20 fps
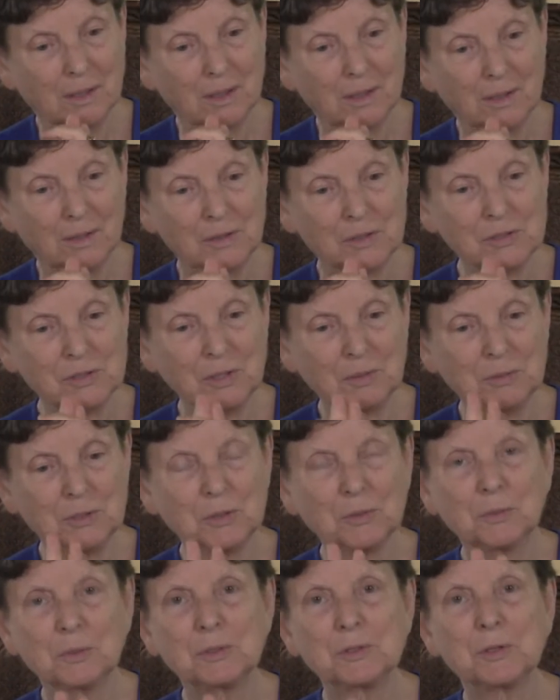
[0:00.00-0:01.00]
the
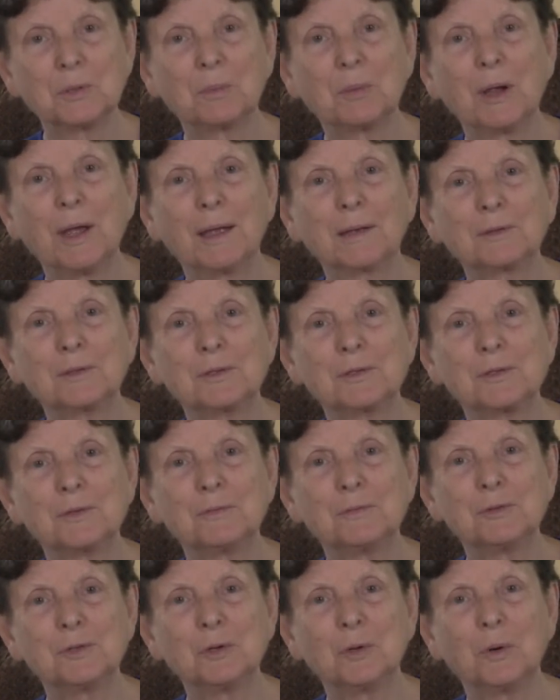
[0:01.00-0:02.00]
subject was the practice of
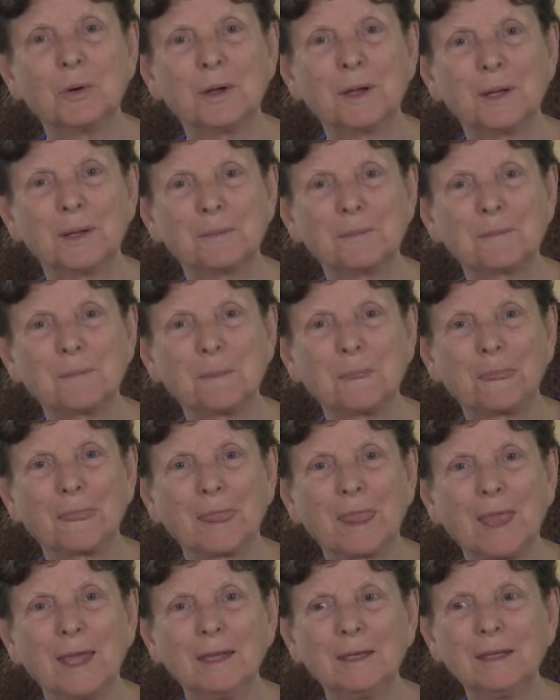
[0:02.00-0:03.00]
joy.
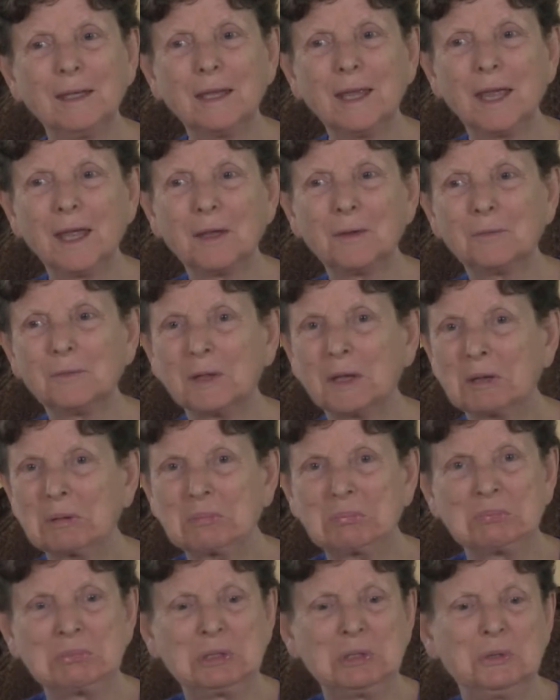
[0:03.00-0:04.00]
And he gave like
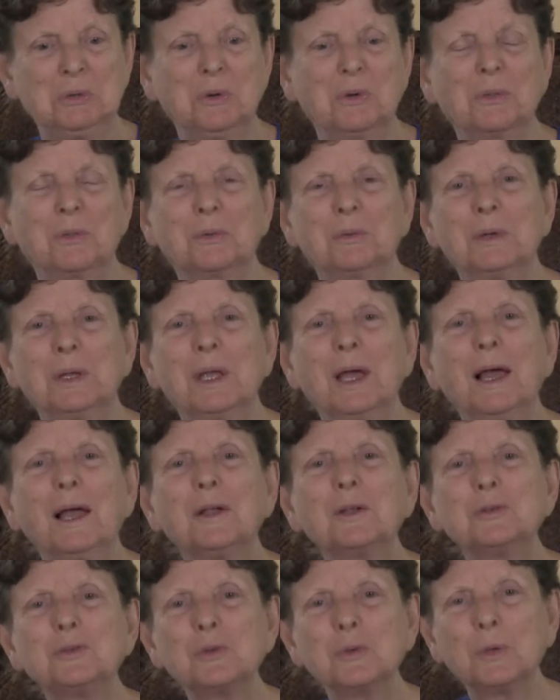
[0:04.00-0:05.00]
200 or
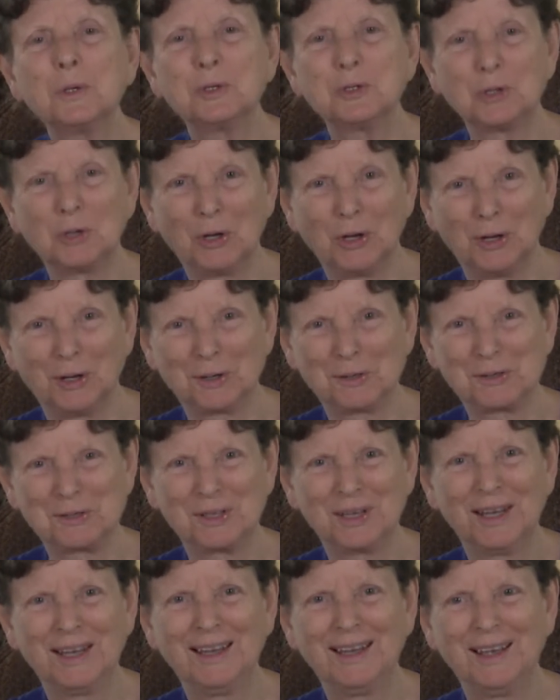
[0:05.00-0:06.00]
300 talks
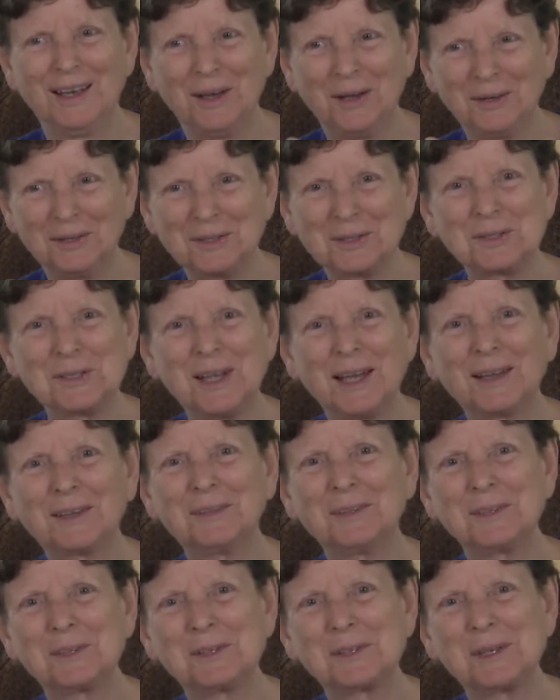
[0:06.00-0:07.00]
on
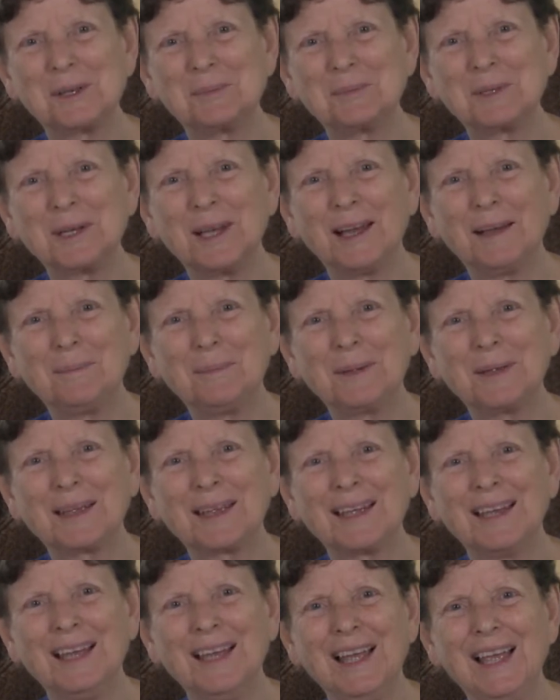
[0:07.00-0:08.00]
exactly the same topic.
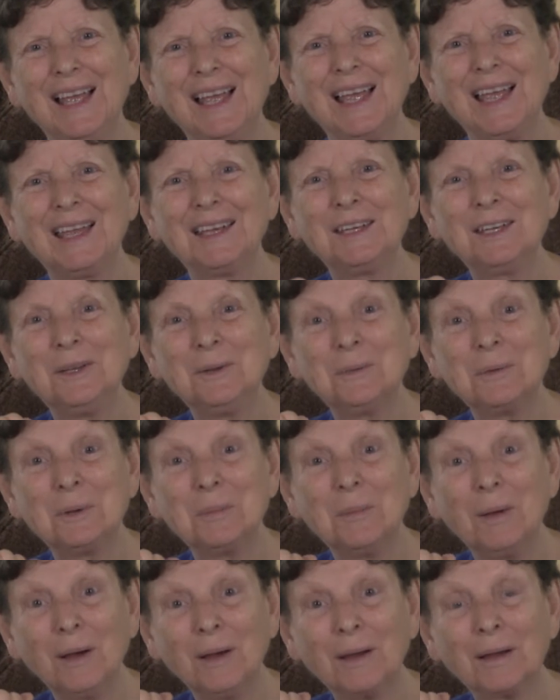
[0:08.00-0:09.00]
And he
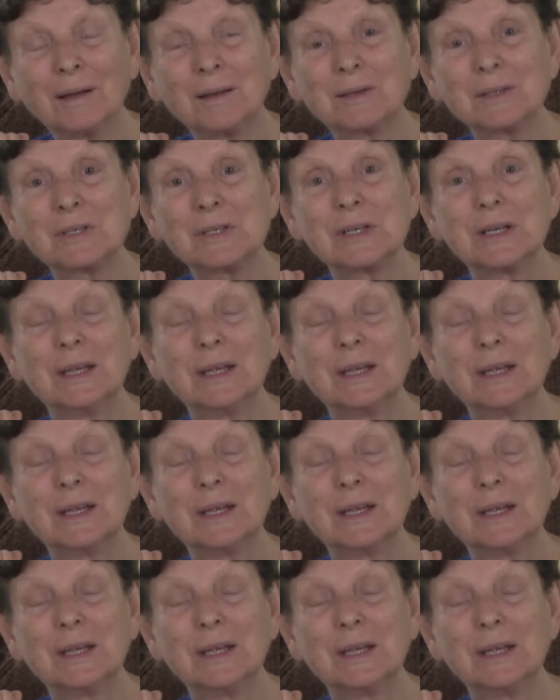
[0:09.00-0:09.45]
remarked